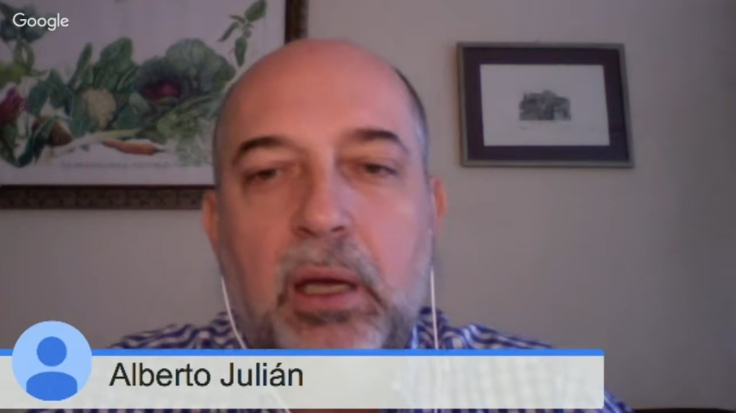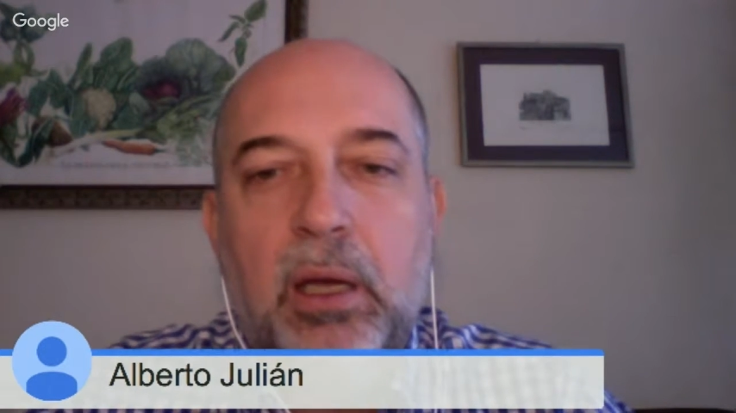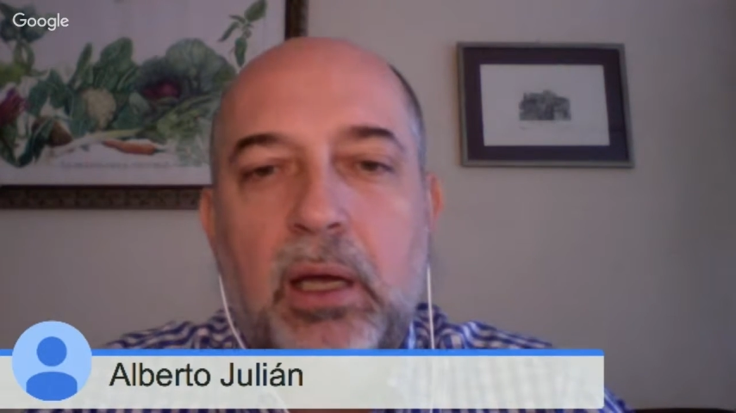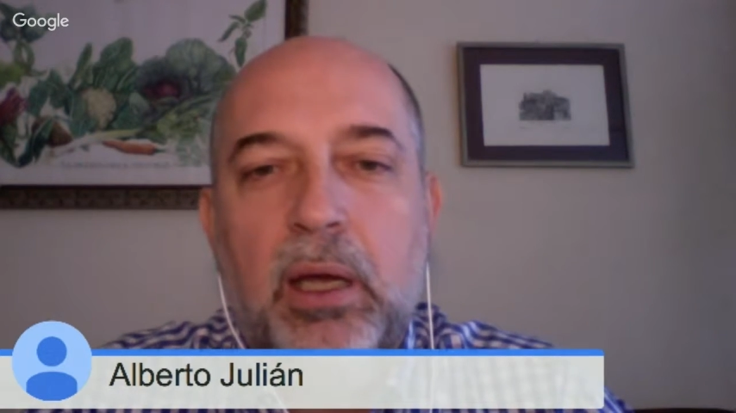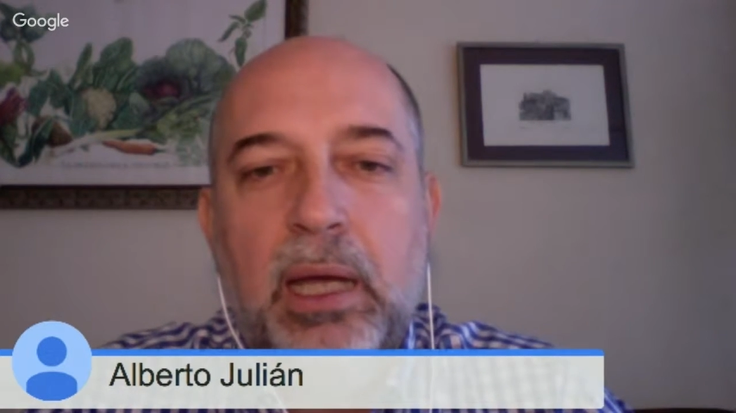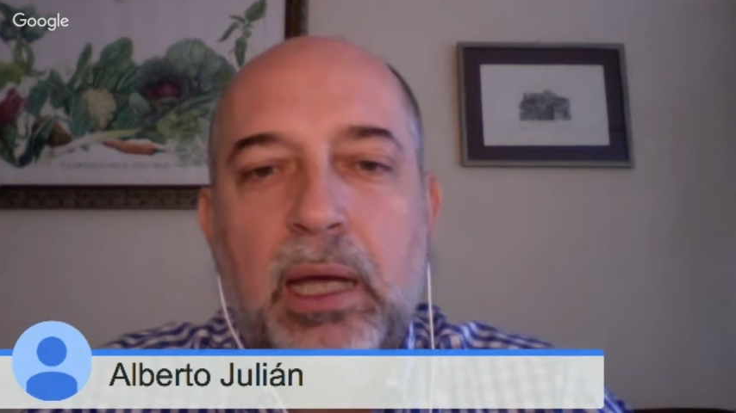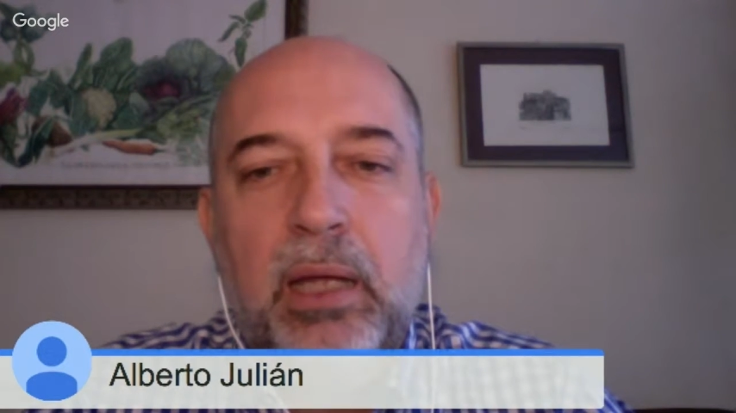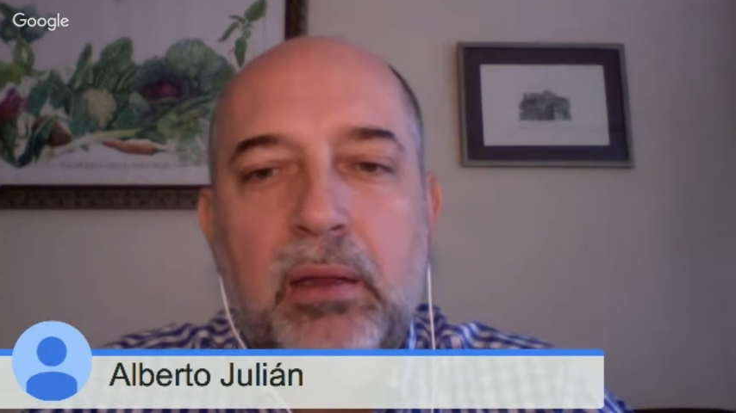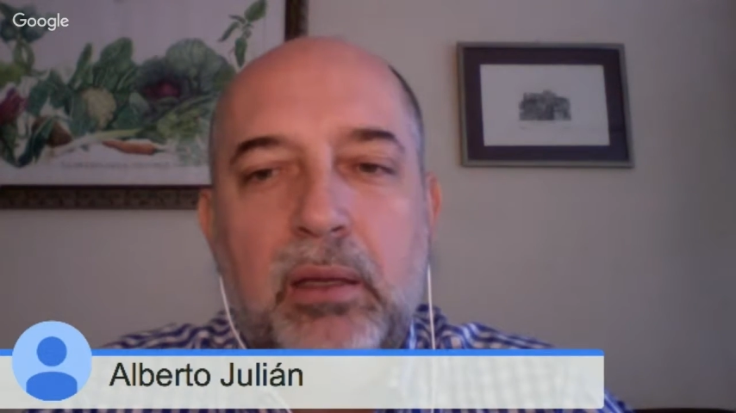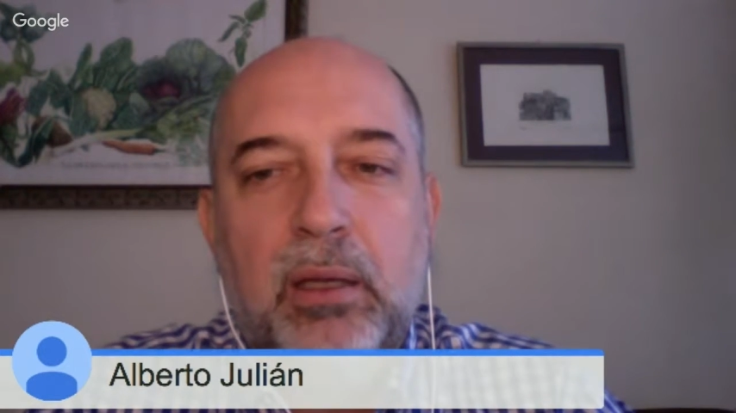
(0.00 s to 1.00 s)
And
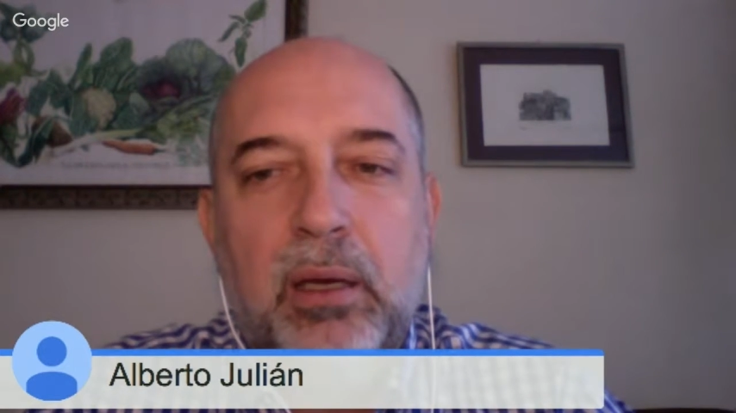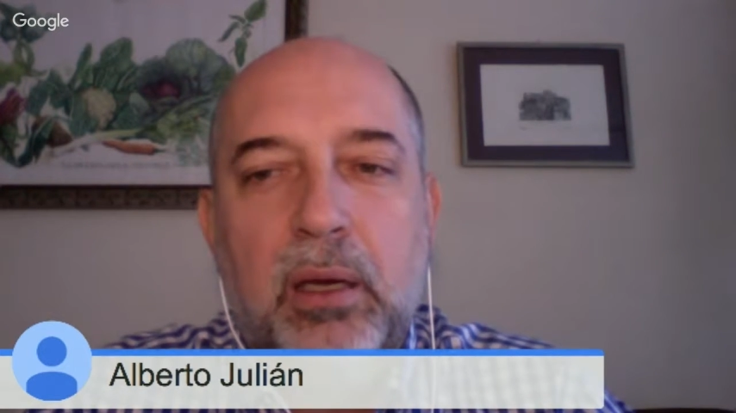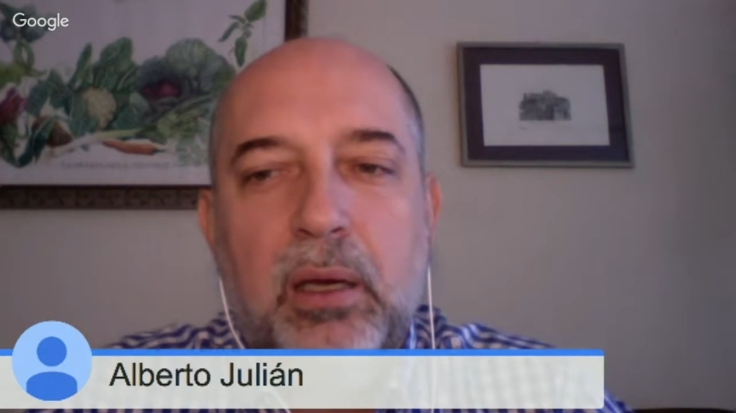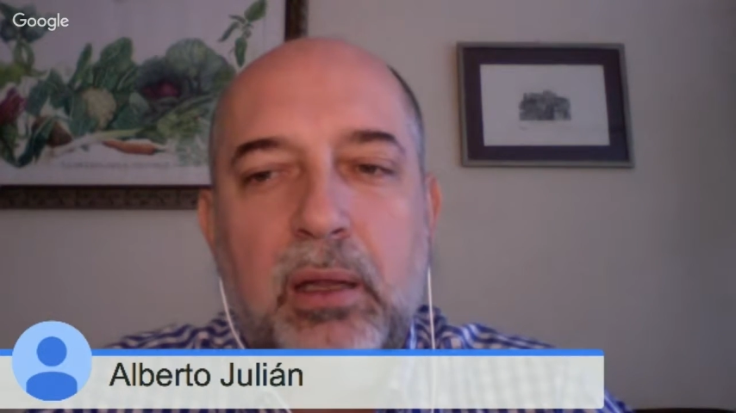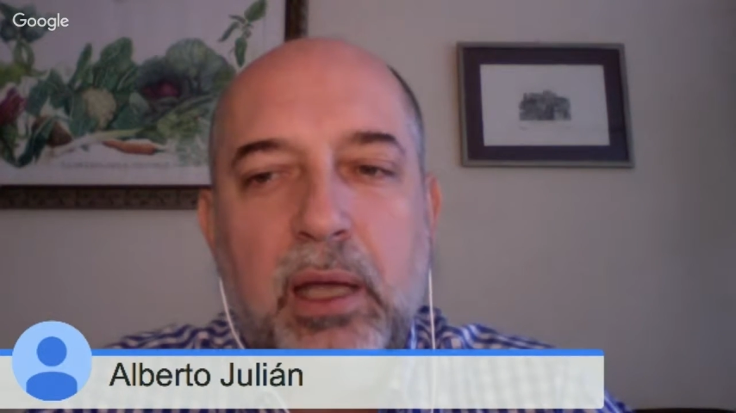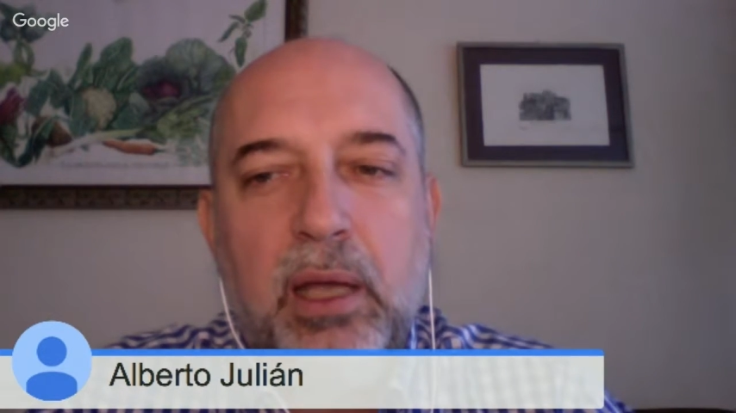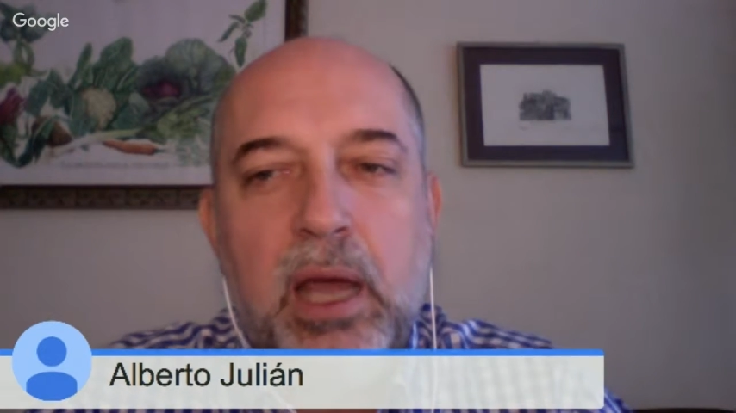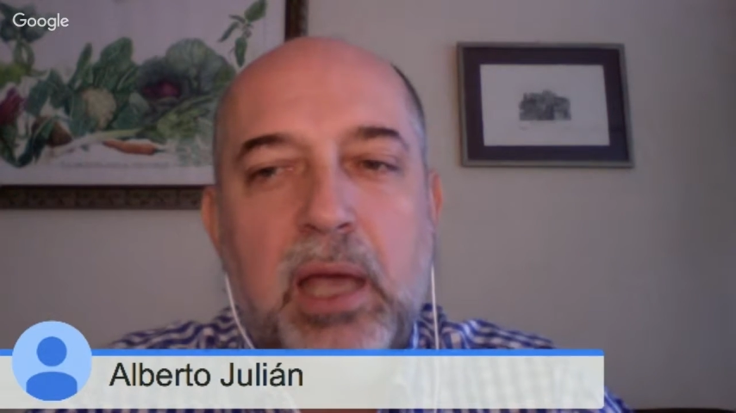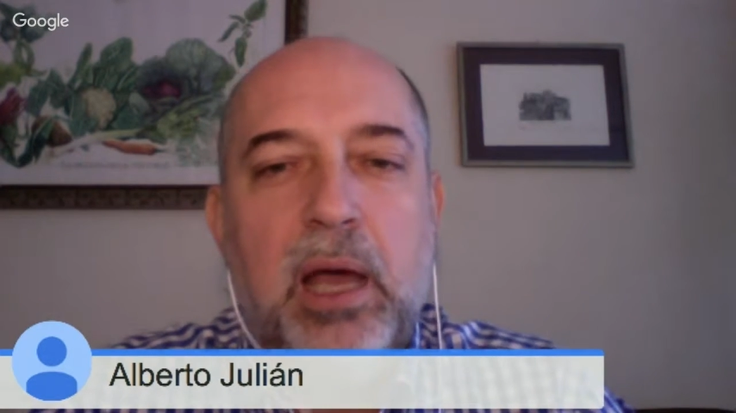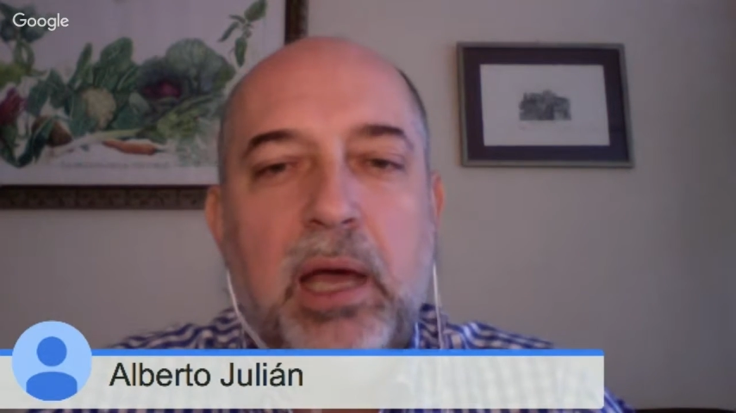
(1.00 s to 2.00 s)
then
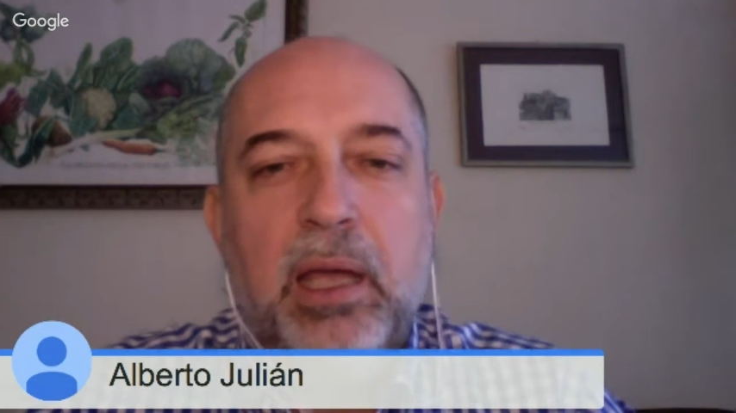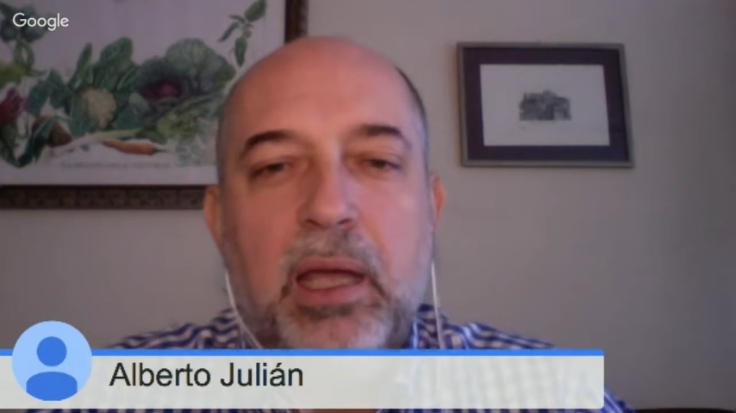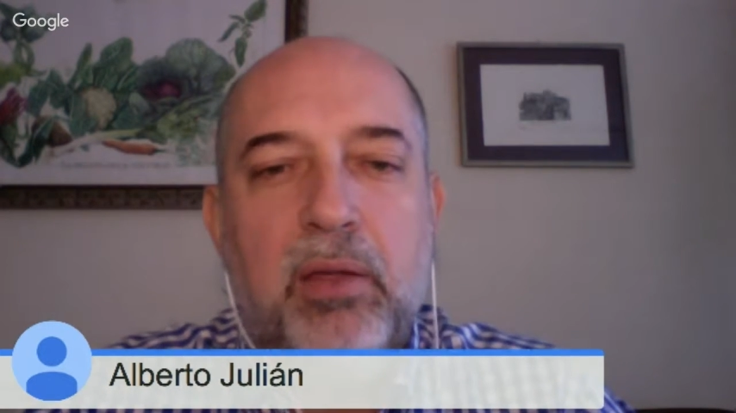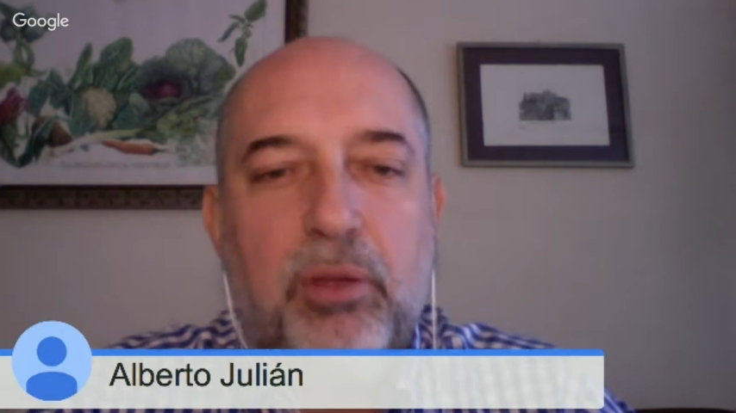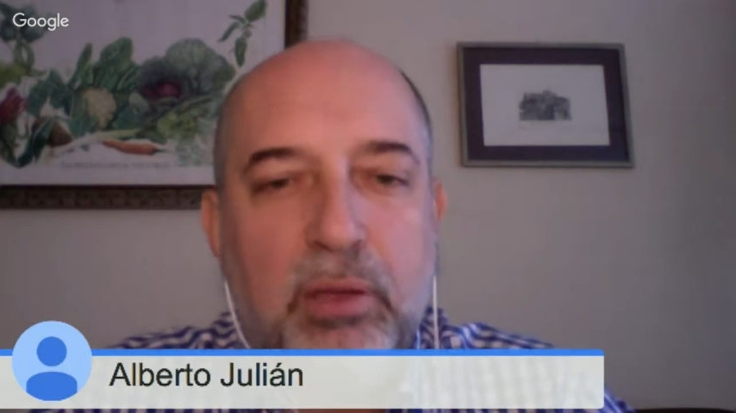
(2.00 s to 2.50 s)
I thought I